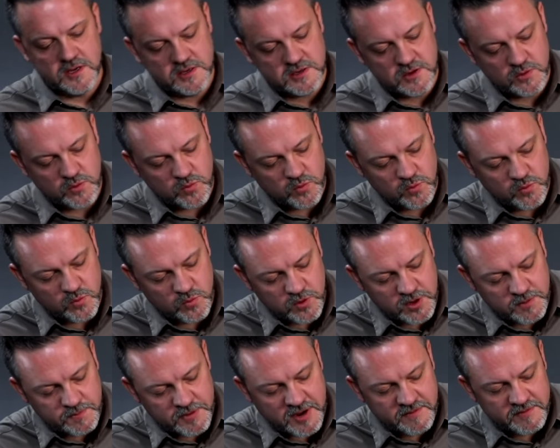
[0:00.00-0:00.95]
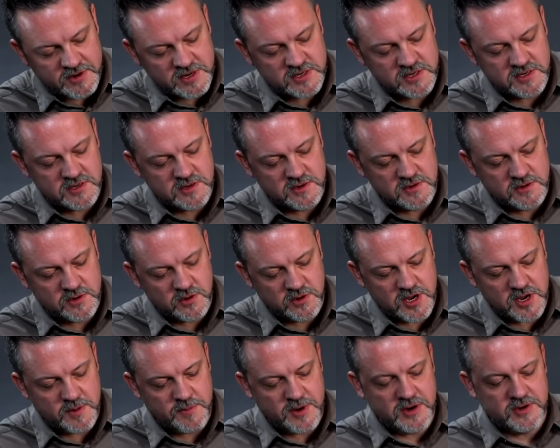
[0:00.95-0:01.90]
So what Pavel is
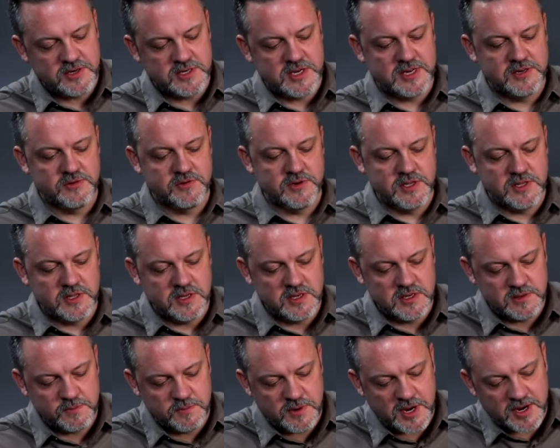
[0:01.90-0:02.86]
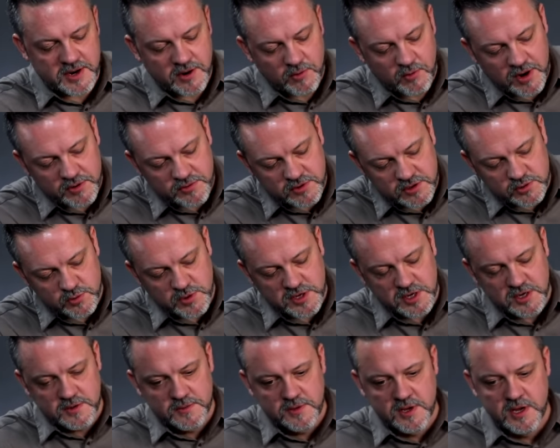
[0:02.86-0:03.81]
talking about is actually this part around the
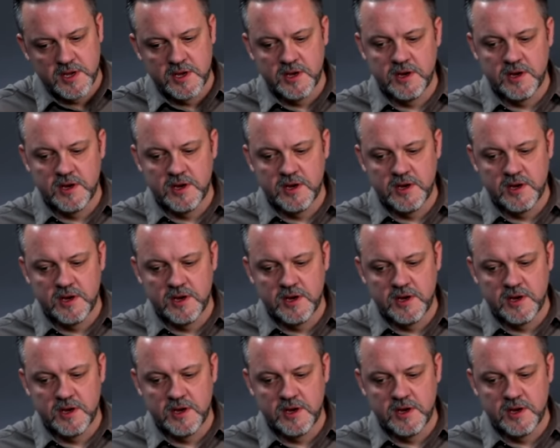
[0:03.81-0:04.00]
tweeter.